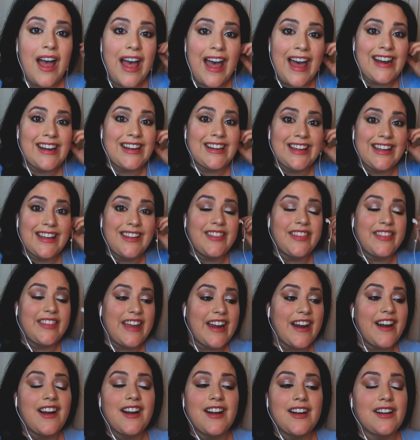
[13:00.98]
And again,
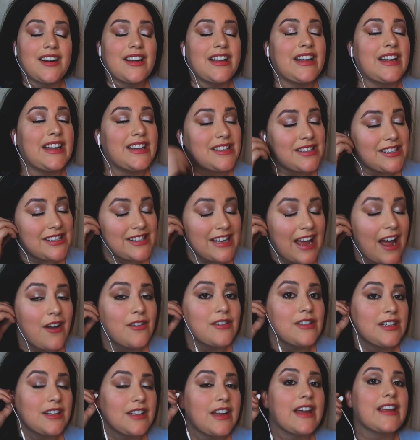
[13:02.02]
there, it
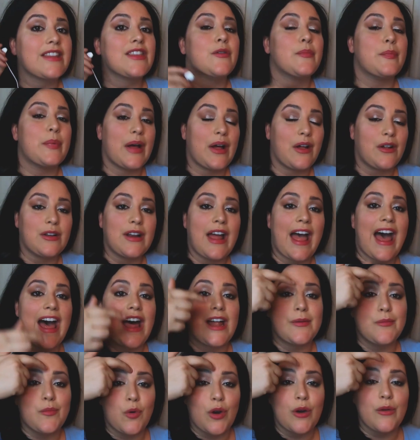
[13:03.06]
sounded like the belt
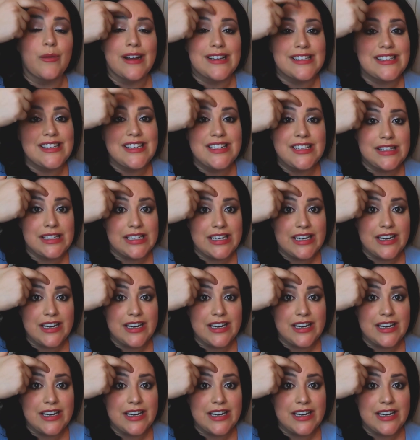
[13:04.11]
had more resonance